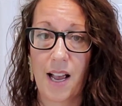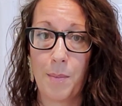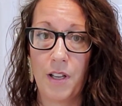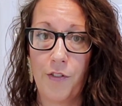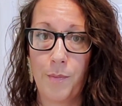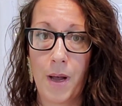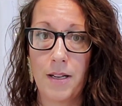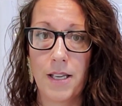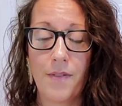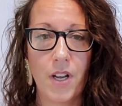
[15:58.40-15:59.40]
couple of
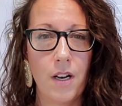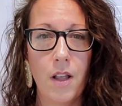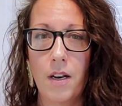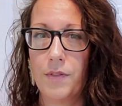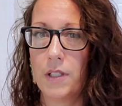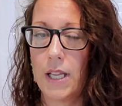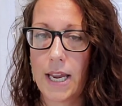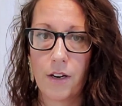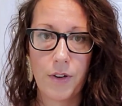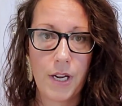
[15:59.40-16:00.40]
months. I've done a lot of
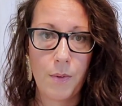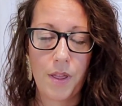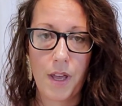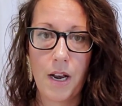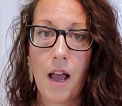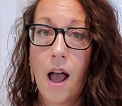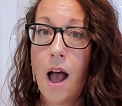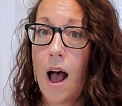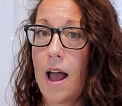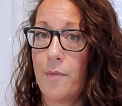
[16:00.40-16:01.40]
layering with it.
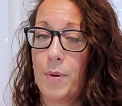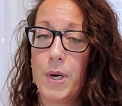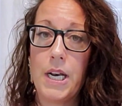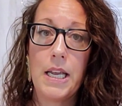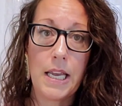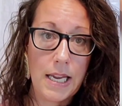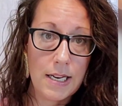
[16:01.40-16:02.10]
I put it in